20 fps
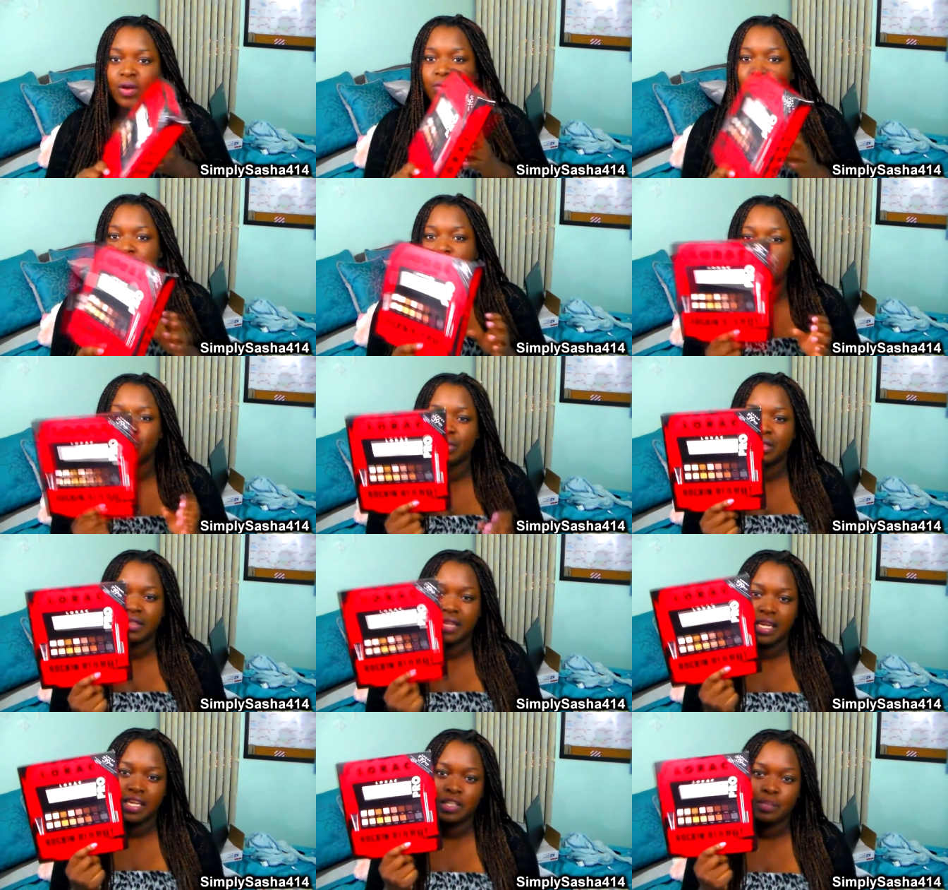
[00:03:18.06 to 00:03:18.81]
which
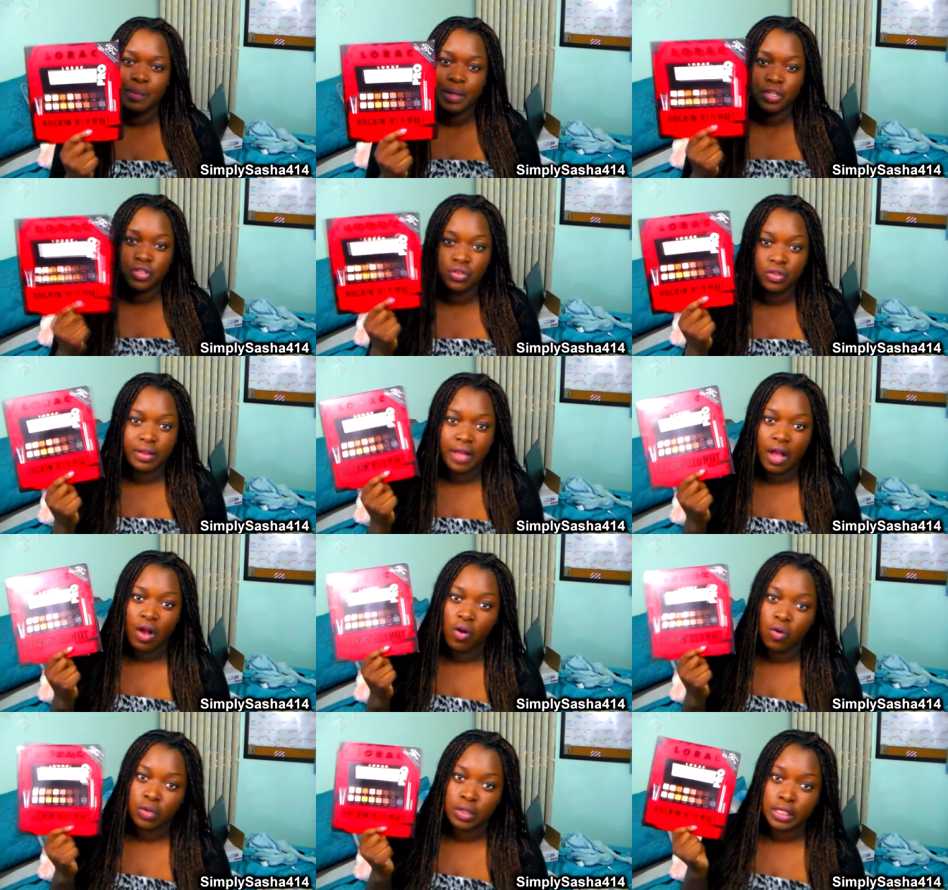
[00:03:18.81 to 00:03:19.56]
was a special
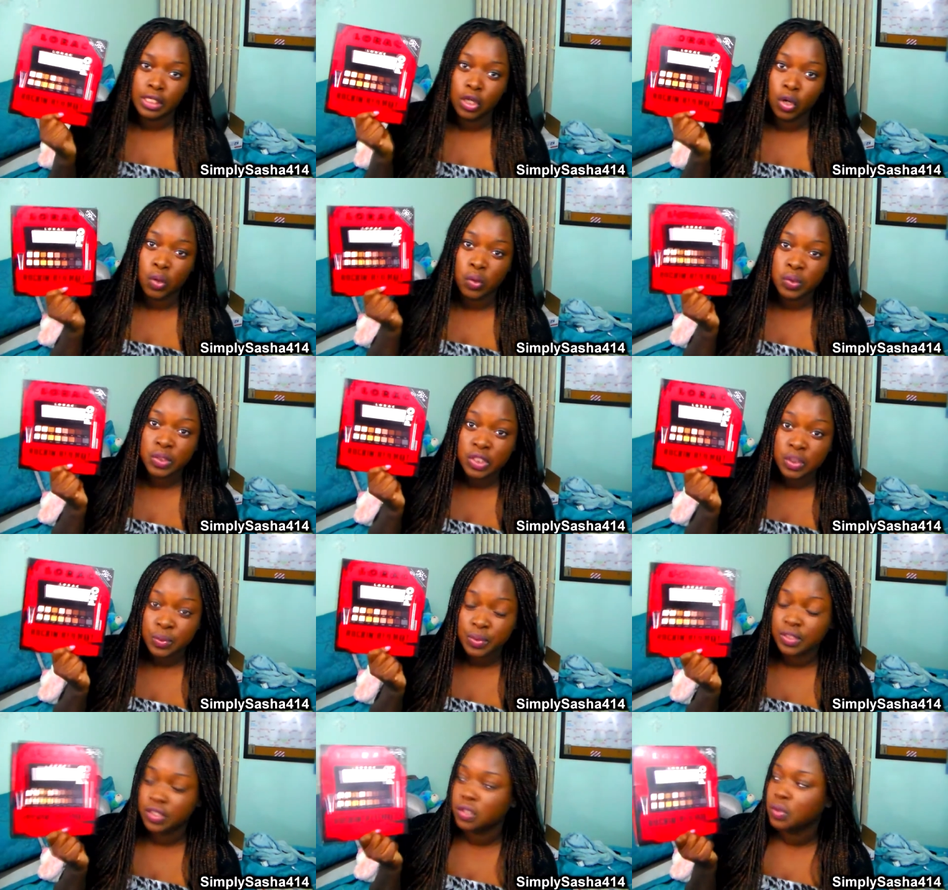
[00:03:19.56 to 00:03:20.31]
that only
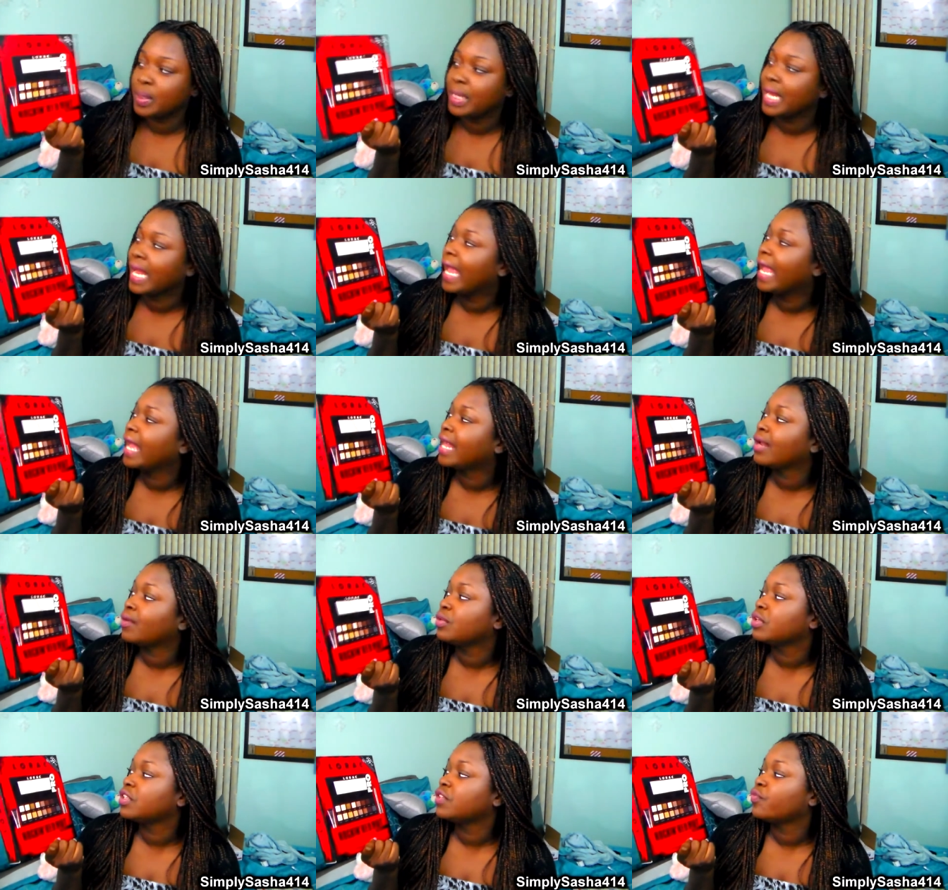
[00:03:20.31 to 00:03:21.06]
Ulta was doing and
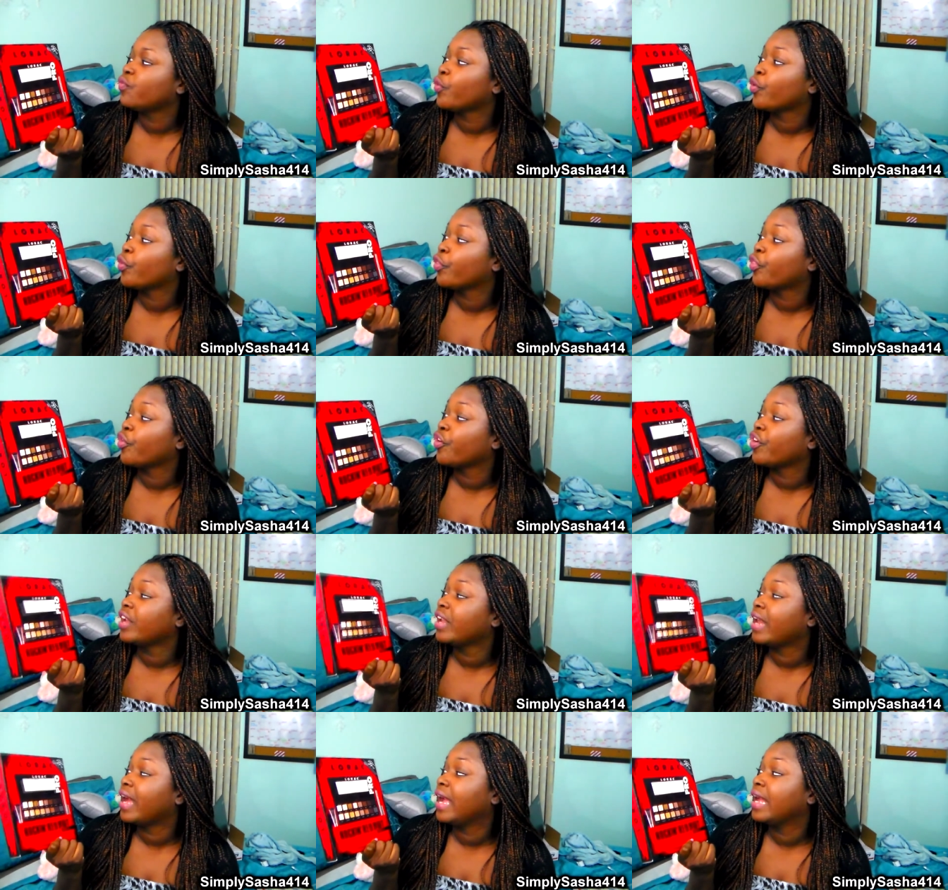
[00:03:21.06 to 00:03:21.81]
it was for
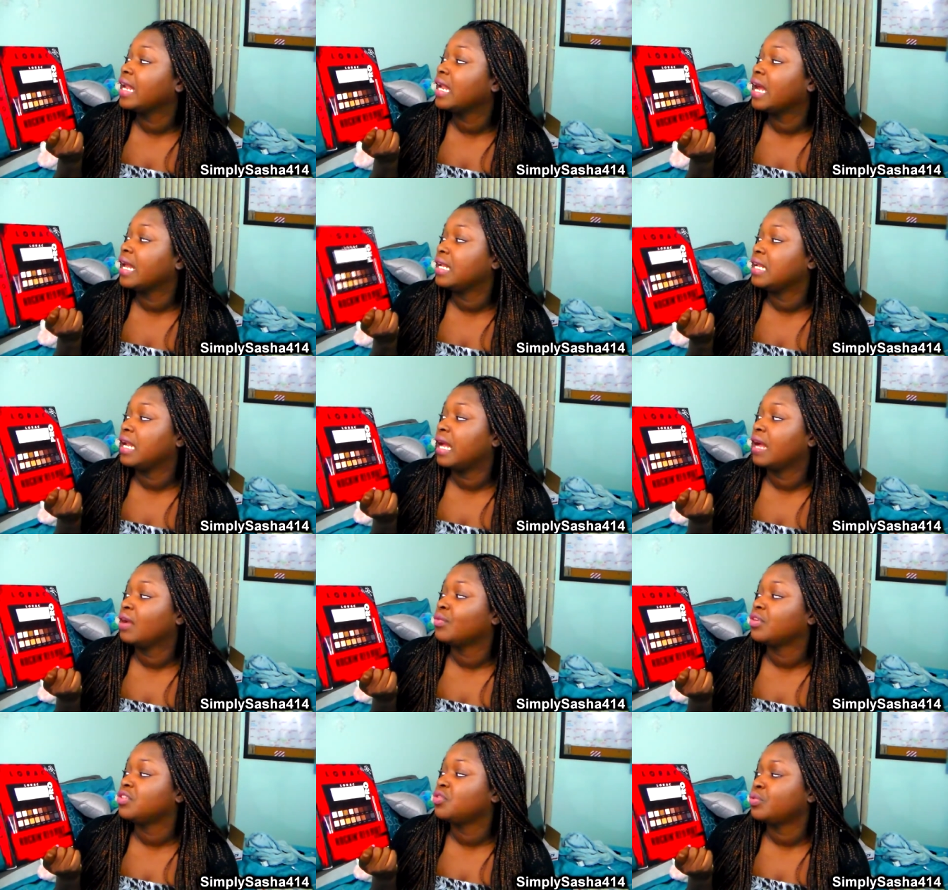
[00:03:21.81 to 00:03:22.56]

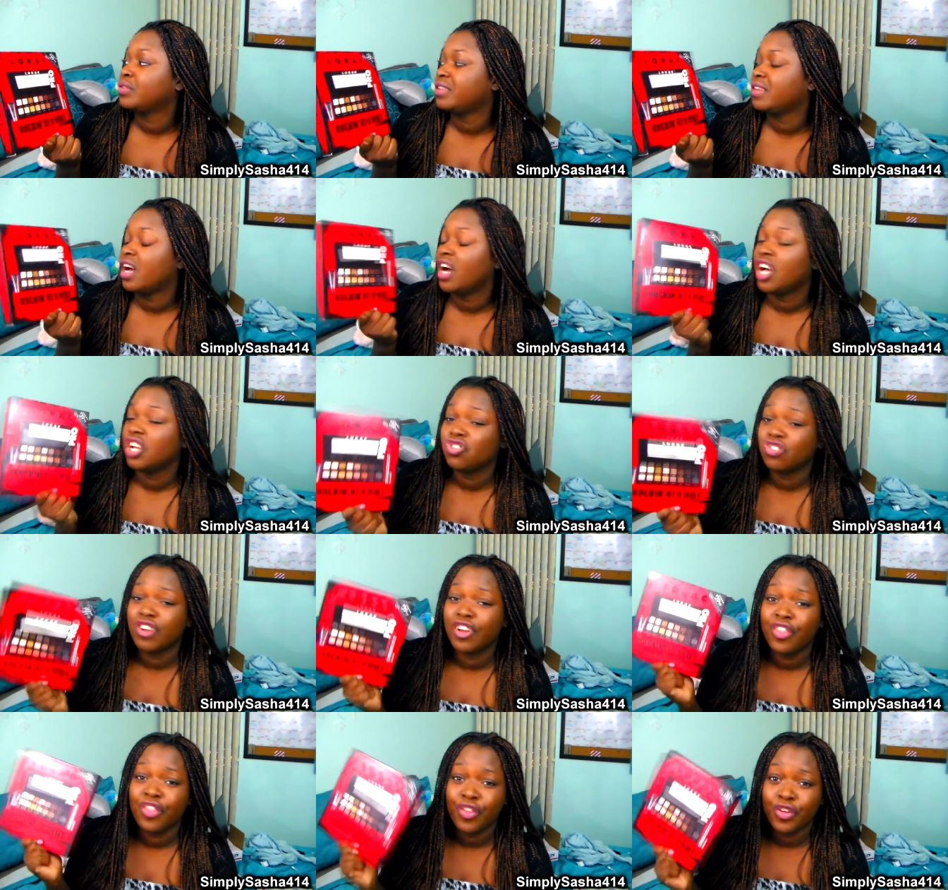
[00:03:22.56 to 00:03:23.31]
$39.99 which was
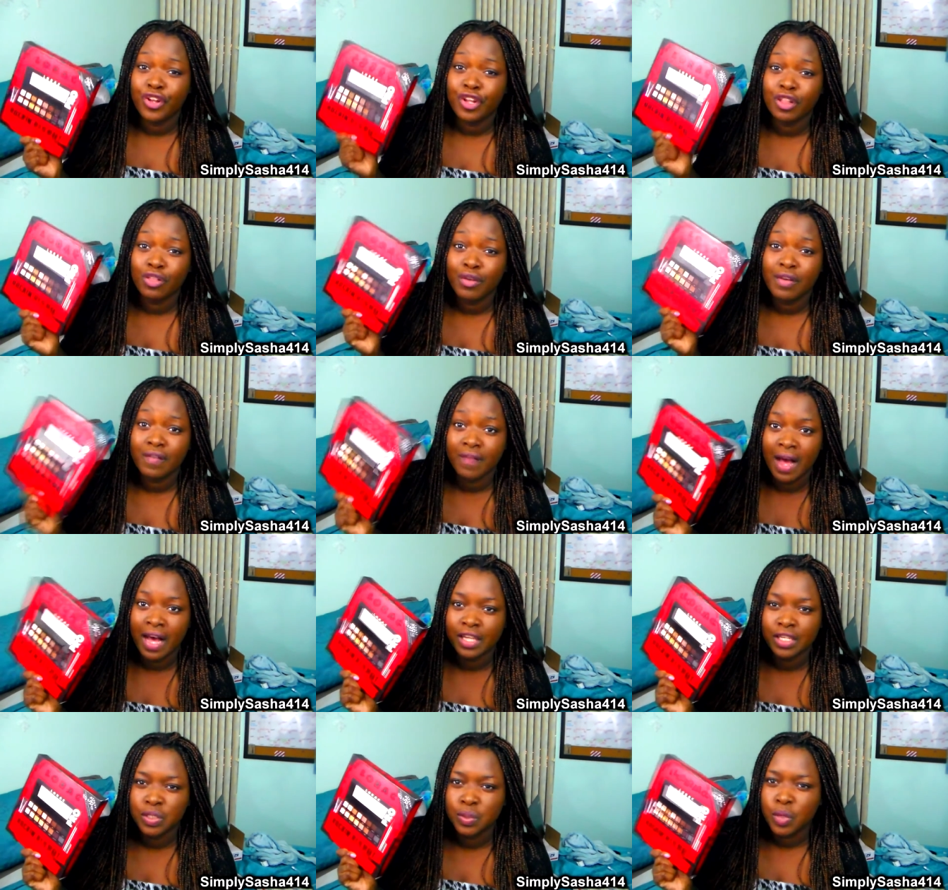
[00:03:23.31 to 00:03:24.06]
133
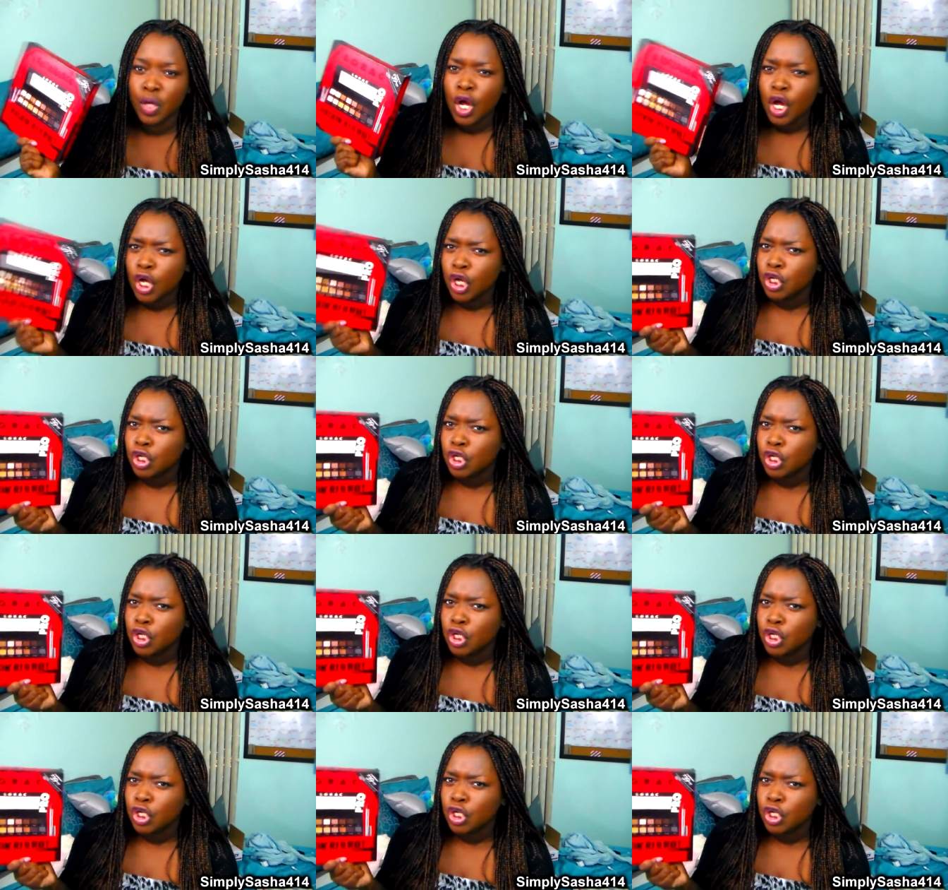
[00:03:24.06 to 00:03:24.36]
value.